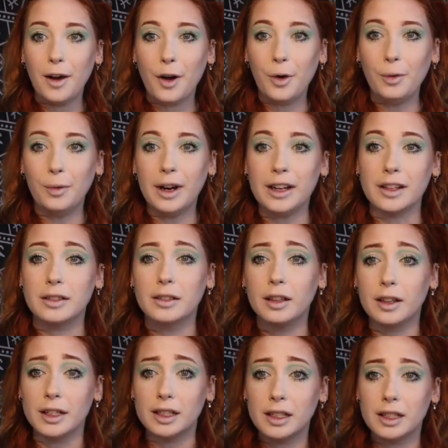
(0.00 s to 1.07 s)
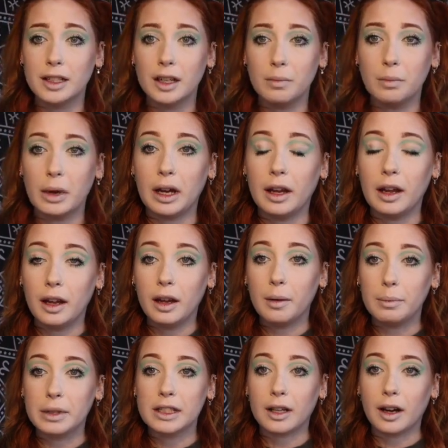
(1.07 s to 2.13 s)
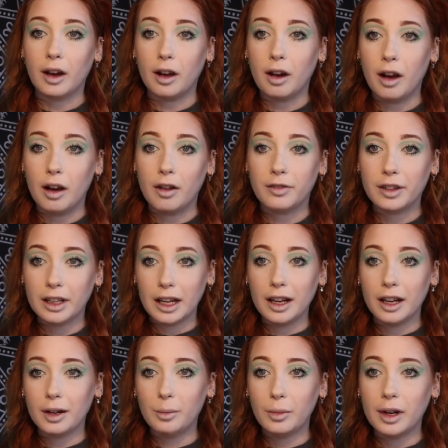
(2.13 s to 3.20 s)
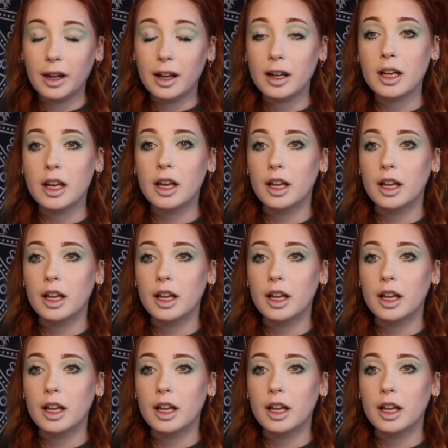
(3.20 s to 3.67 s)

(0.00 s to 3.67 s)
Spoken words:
Alright, sorry, just did my mascara off camera.